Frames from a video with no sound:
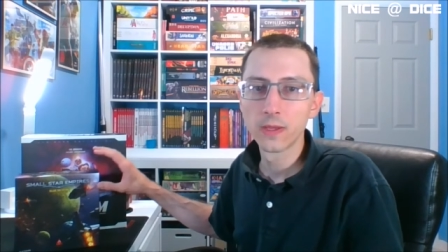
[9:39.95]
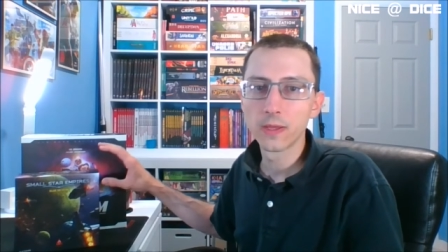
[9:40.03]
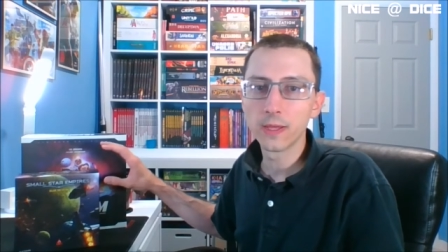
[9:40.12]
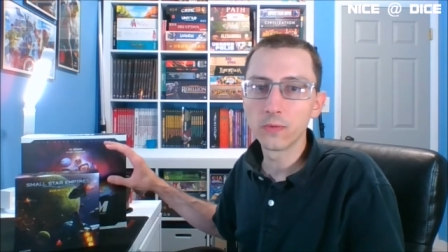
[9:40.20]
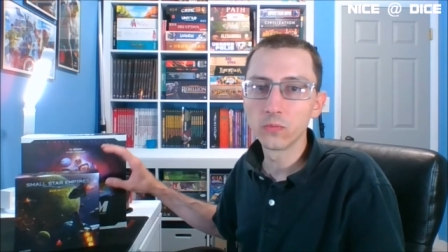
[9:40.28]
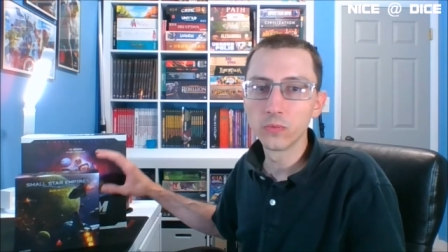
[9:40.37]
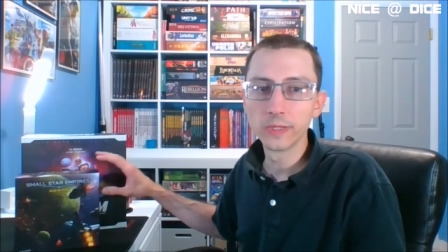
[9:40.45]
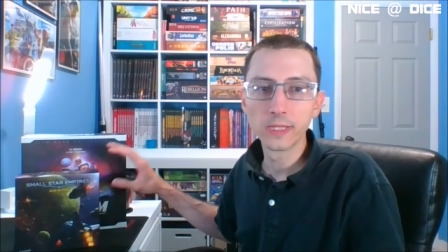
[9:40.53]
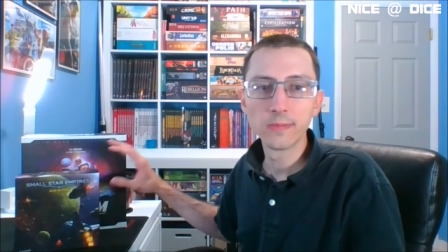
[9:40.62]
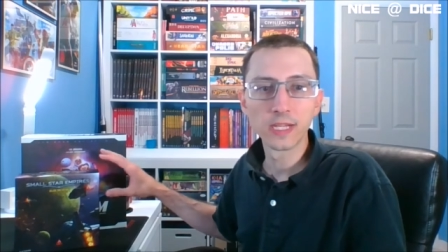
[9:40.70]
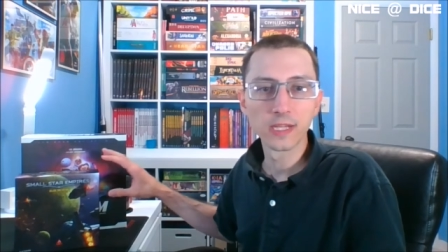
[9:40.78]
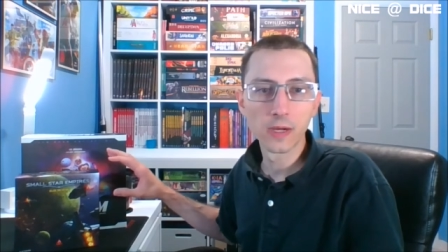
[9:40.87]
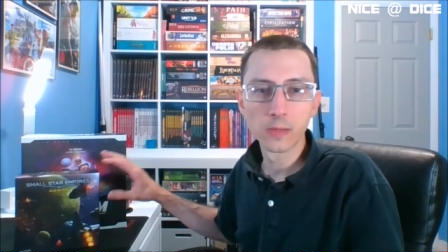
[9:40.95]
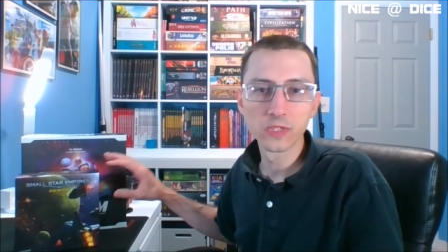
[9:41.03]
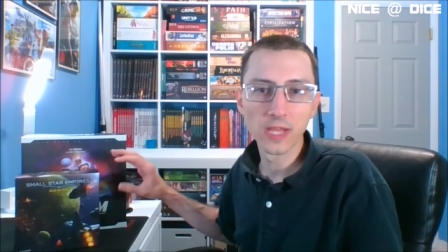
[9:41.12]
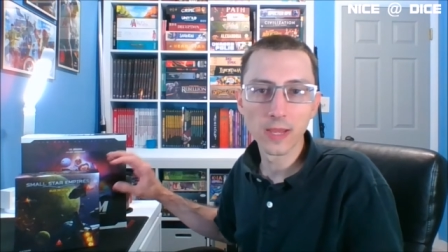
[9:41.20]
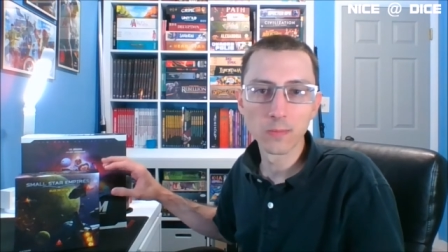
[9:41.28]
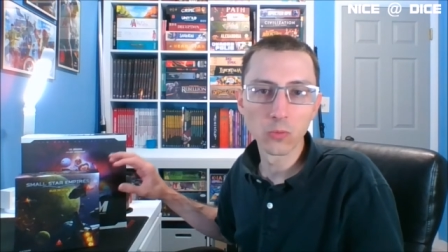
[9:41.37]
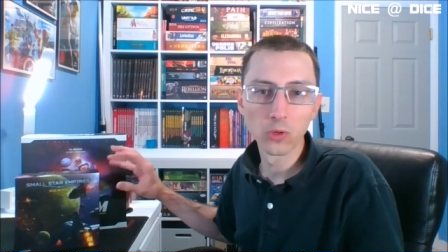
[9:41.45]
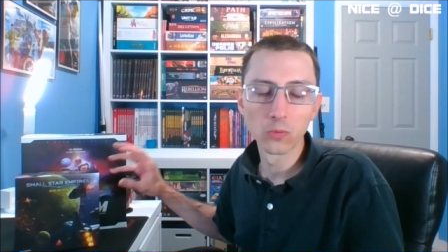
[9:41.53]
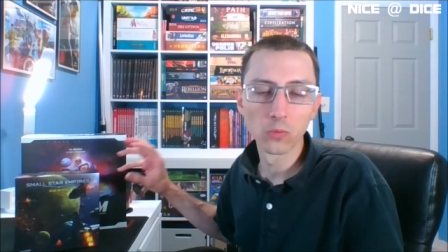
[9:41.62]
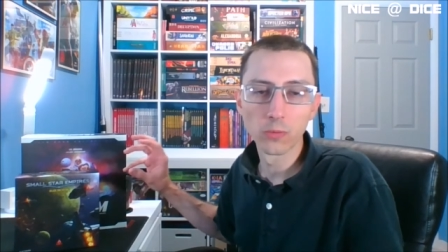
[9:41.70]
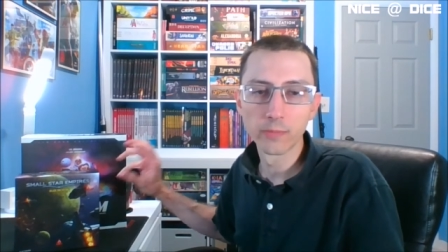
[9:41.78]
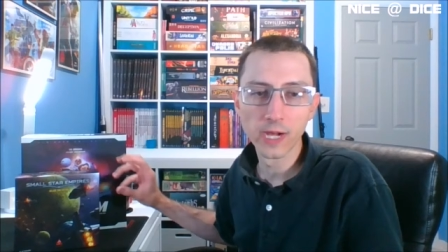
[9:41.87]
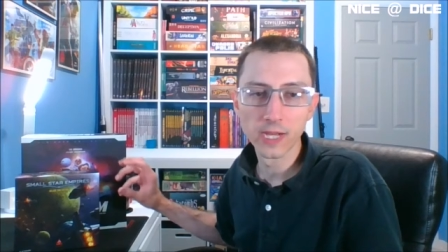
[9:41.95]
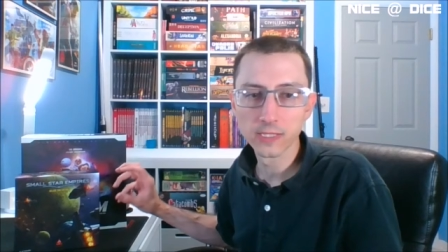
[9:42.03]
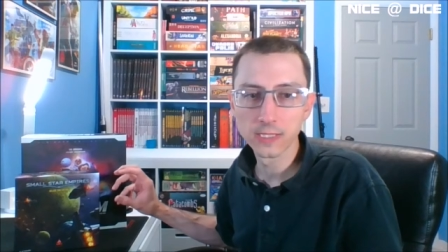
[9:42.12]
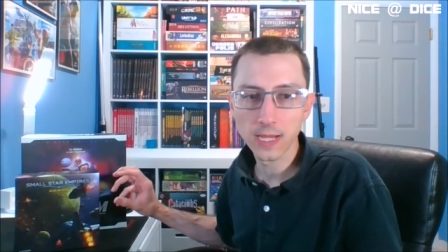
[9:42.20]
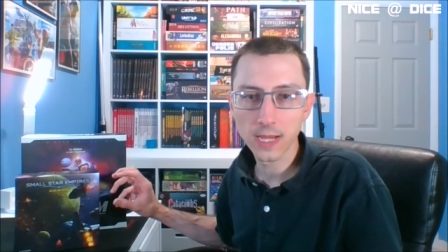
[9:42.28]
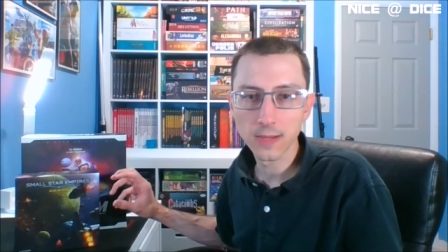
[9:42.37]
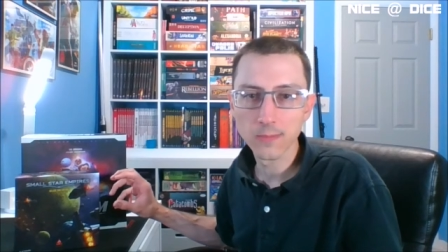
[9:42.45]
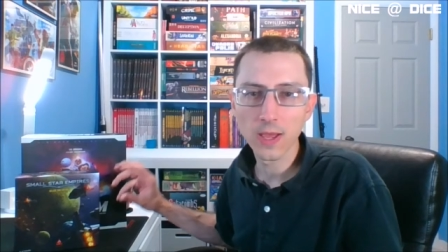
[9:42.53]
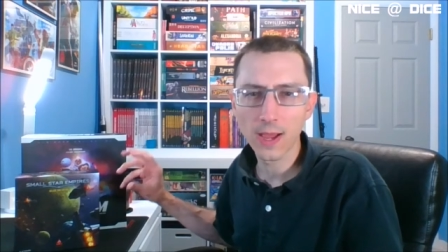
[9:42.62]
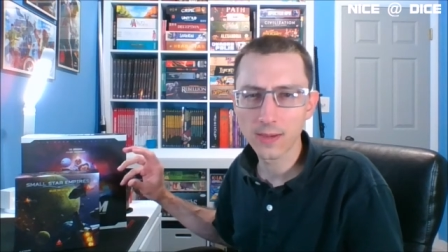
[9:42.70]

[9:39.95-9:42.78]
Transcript: it really becomes a more robust game.